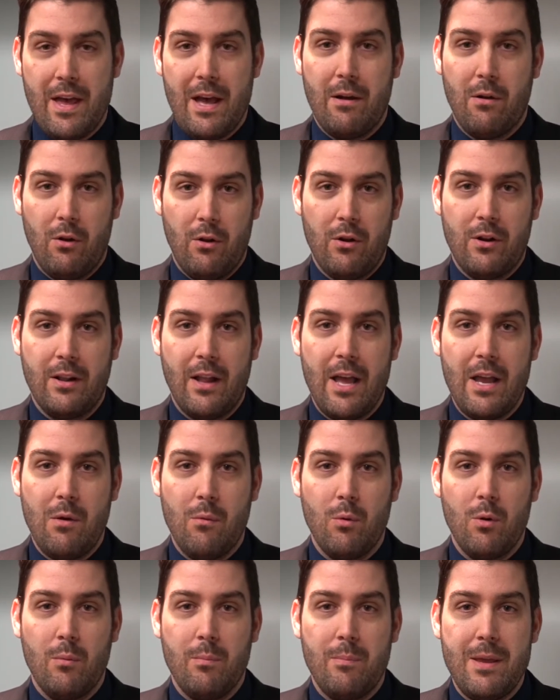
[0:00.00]
that'll look like
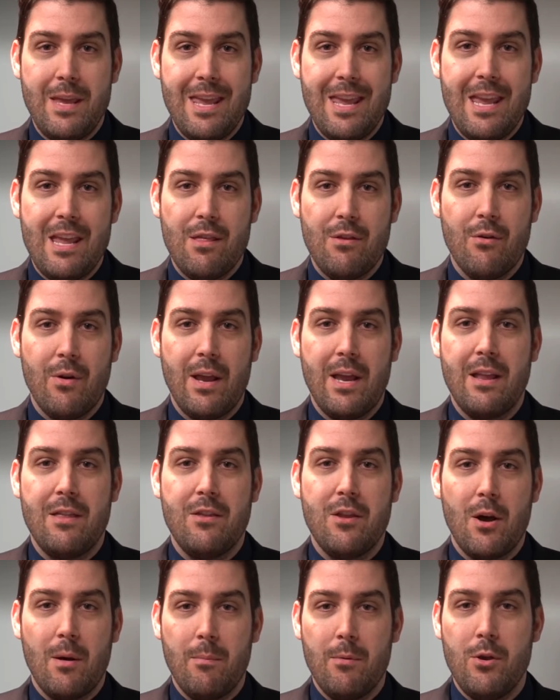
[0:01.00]
will be either a
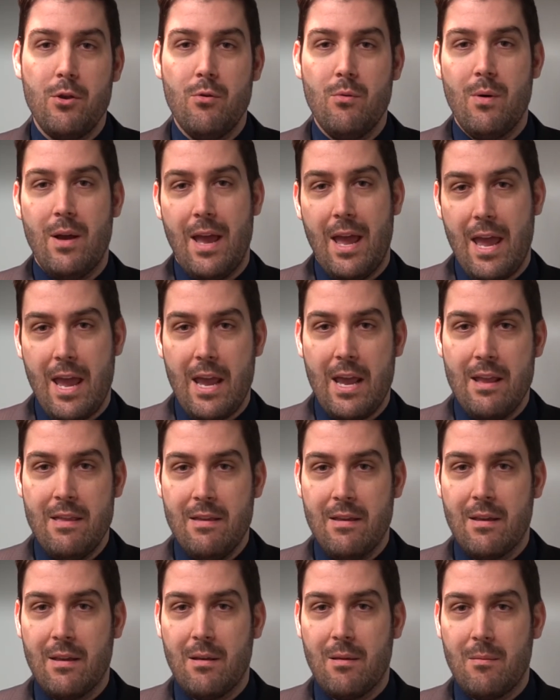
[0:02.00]

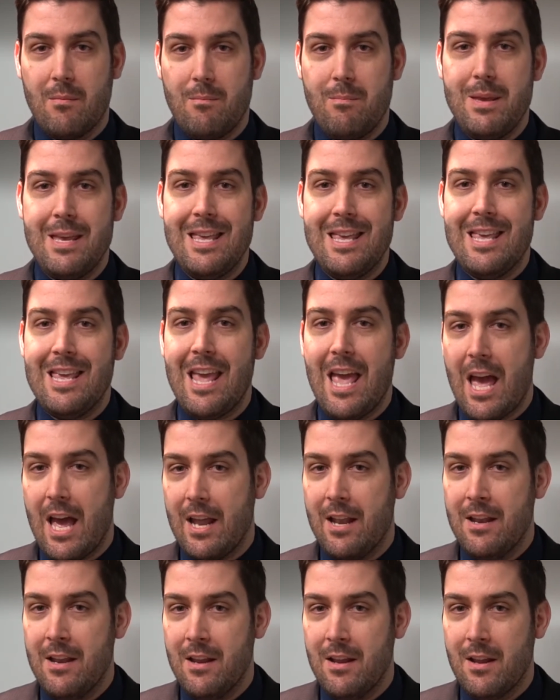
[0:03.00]
W-8
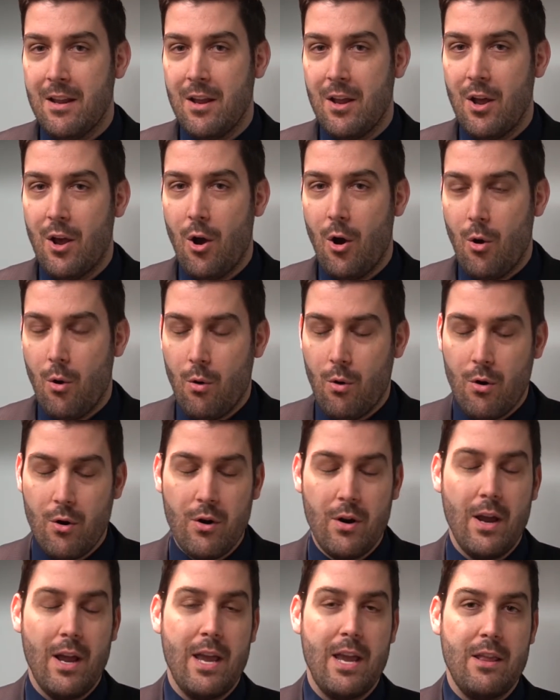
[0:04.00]
BEN
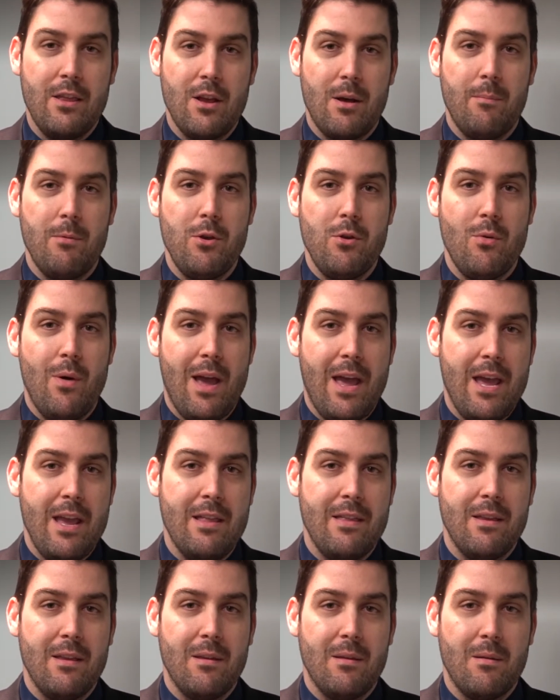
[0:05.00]
or a
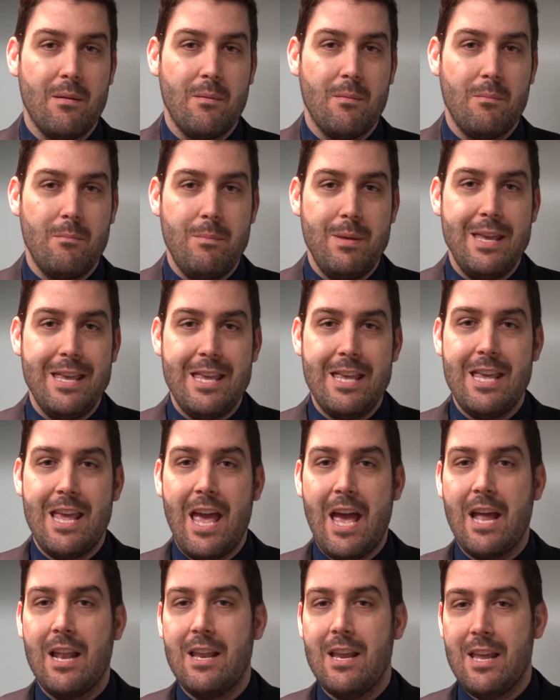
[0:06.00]
W-8
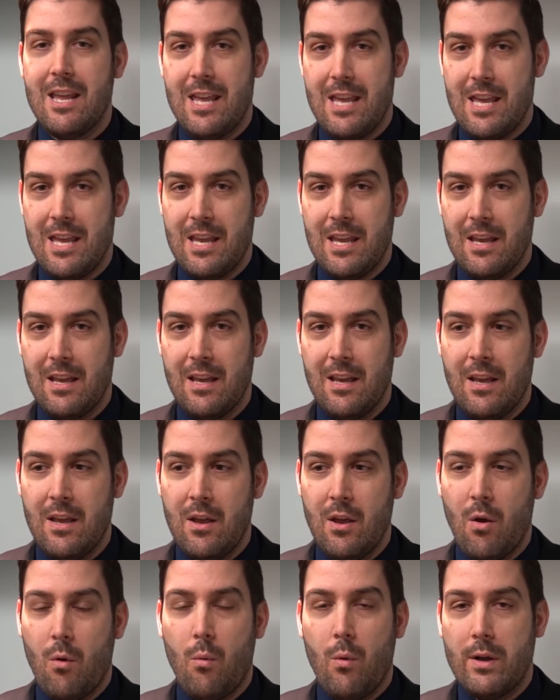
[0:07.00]
BENE.
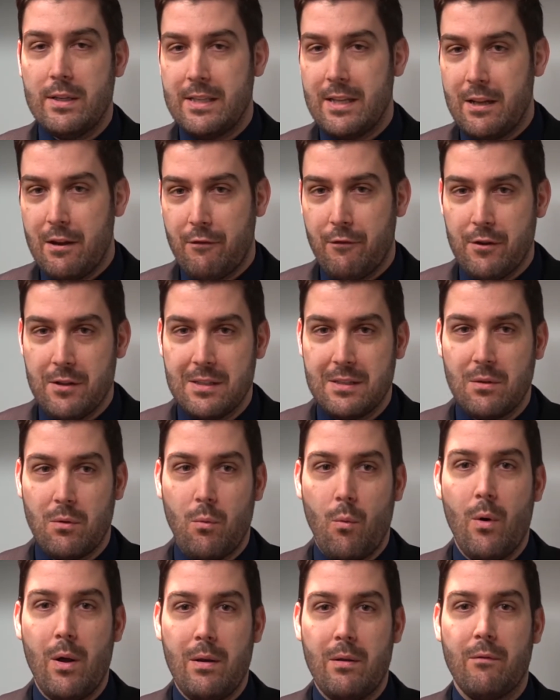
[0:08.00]
What's the difference?
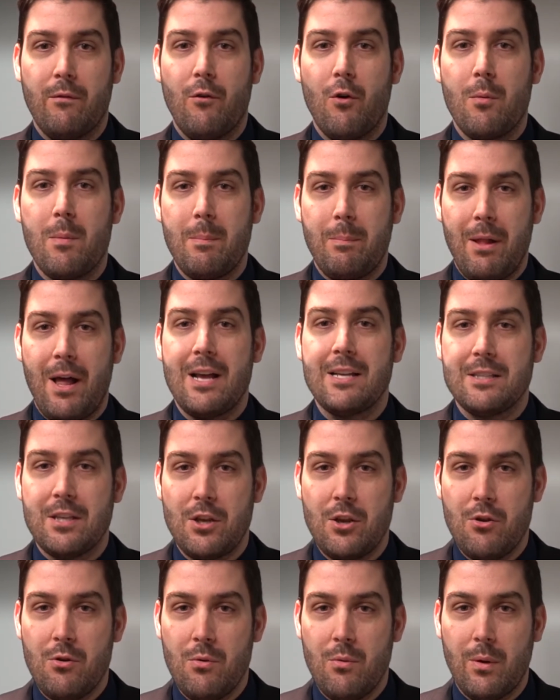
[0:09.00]
What form applies to
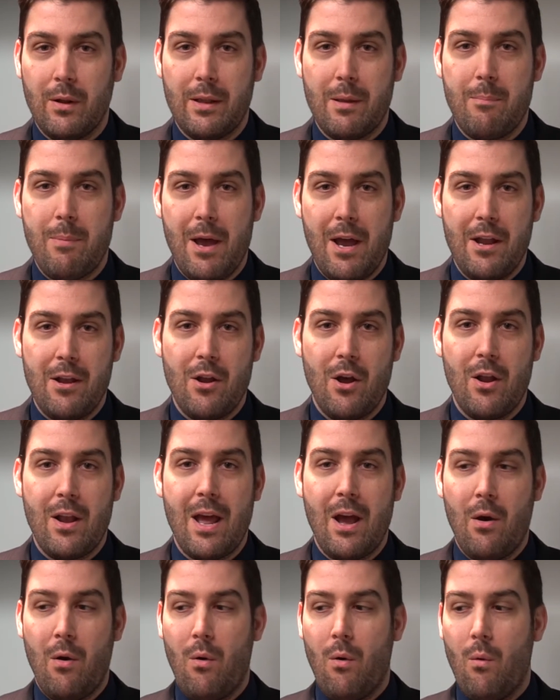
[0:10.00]
you will depend
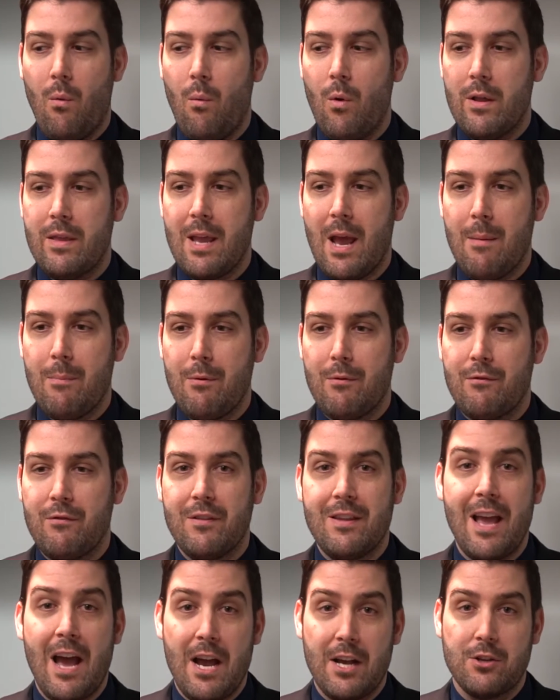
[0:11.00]
on what type
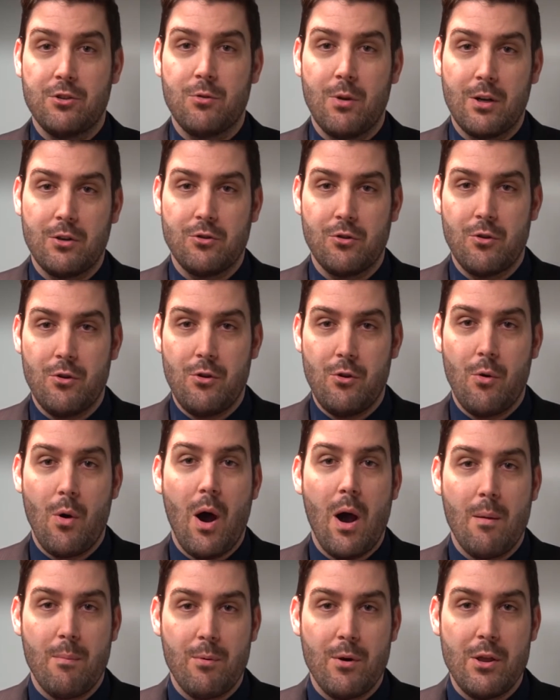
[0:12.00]
of tax structure you're
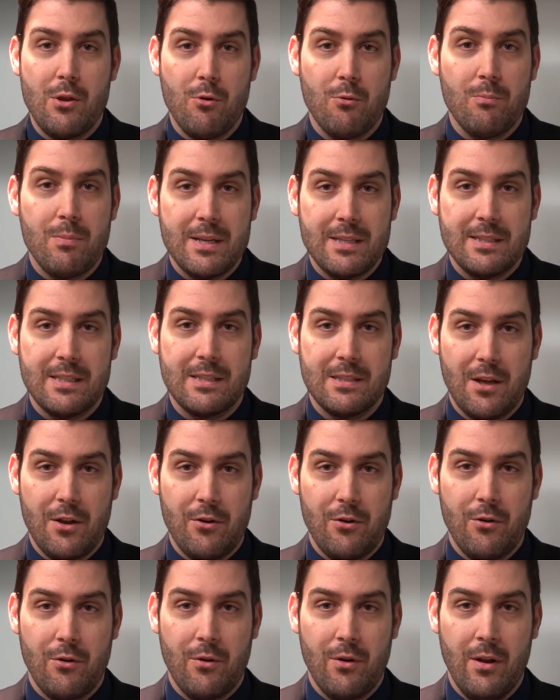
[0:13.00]
operating your business
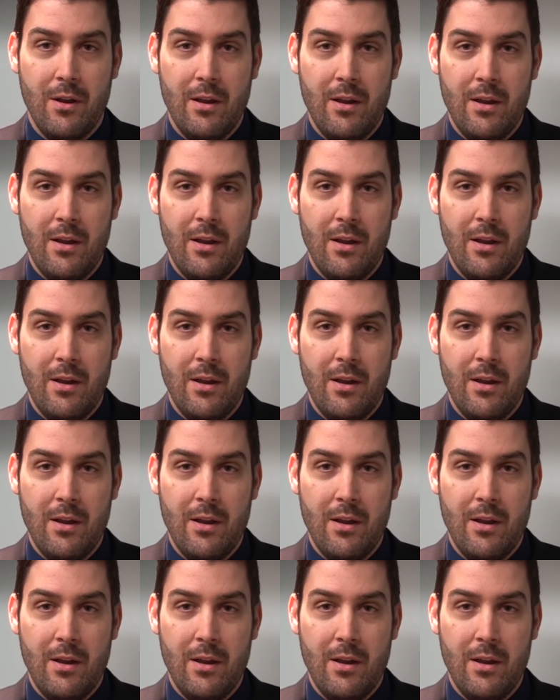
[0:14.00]
under.